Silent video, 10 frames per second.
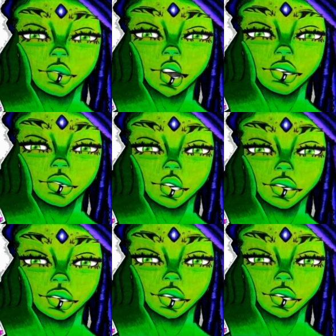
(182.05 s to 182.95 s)
What do you
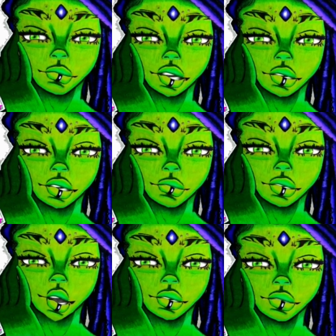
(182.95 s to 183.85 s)
think that they're back in
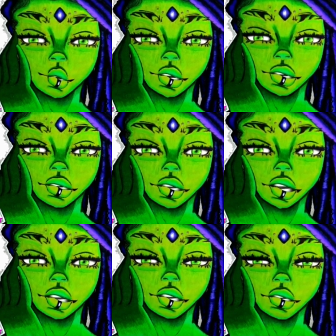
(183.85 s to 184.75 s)
court for?
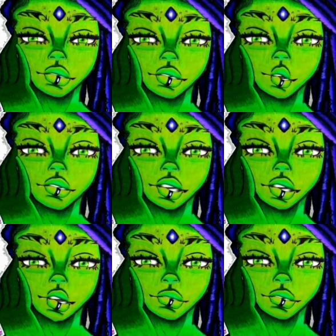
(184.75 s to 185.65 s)
I personally
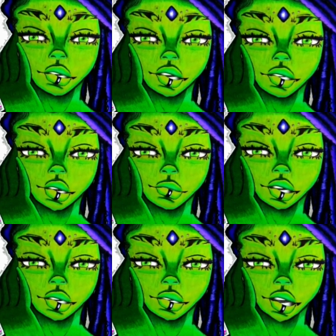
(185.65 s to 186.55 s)
don't think it's the
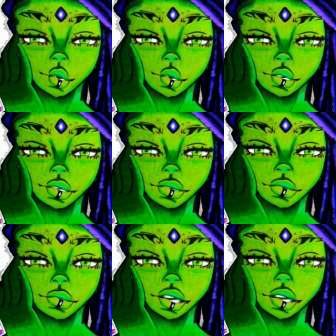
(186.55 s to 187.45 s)
revenge P yet,
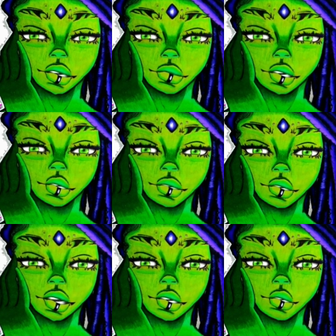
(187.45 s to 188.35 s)
but I think
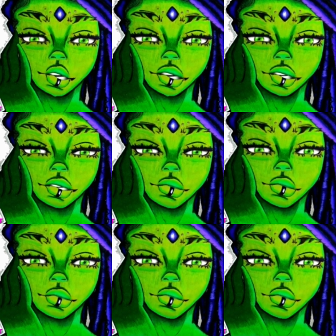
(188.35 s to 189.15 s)
he is